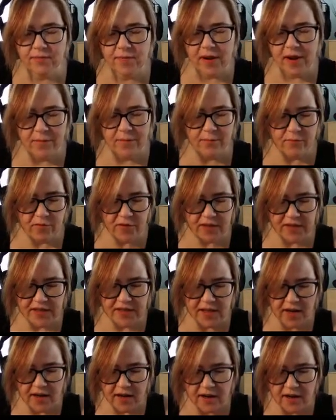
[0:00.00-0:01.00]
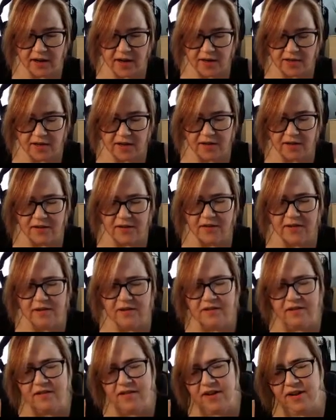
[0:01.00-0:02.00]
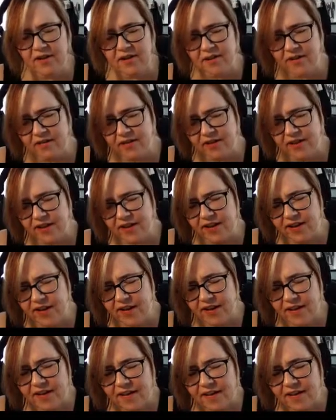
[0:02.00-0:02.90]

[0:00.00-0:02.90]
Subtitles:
am really second guessing. Oh, ick.